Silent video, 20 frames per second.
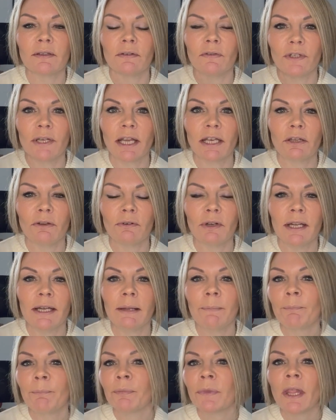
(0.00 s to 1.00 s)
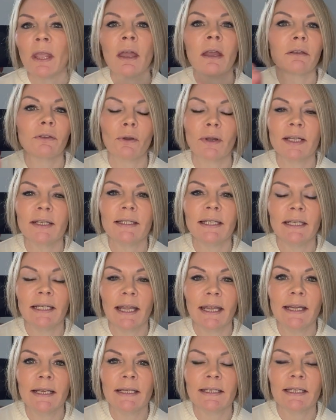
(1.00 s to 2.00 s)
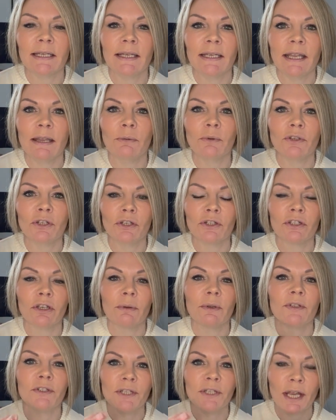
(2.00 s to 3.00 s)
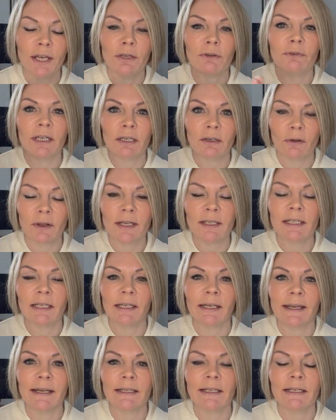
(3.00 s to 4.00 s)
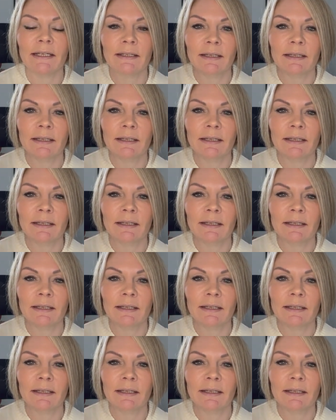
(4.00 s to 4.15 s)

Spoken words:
of January, 1980, it would just show as January 1980.